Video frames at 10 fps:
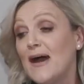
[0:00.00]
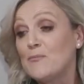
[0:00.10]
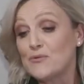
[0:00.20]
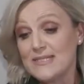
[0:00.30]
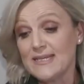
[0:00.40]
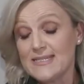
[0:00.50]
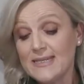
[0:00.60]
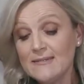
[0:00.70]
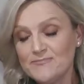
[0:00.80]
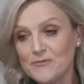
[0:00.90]

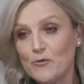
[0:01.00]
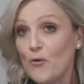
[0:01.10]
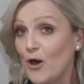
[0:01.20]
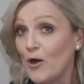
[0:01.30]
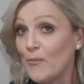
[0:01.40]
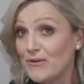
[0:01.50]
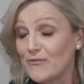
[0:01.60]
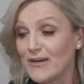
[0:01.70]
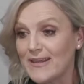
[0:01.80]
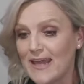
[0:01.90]
presenting, or while I'm in
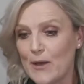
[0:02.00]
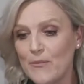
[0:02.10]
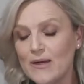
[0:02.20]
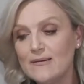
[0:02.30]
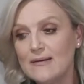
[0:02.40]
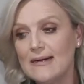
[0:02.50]
front of the camera,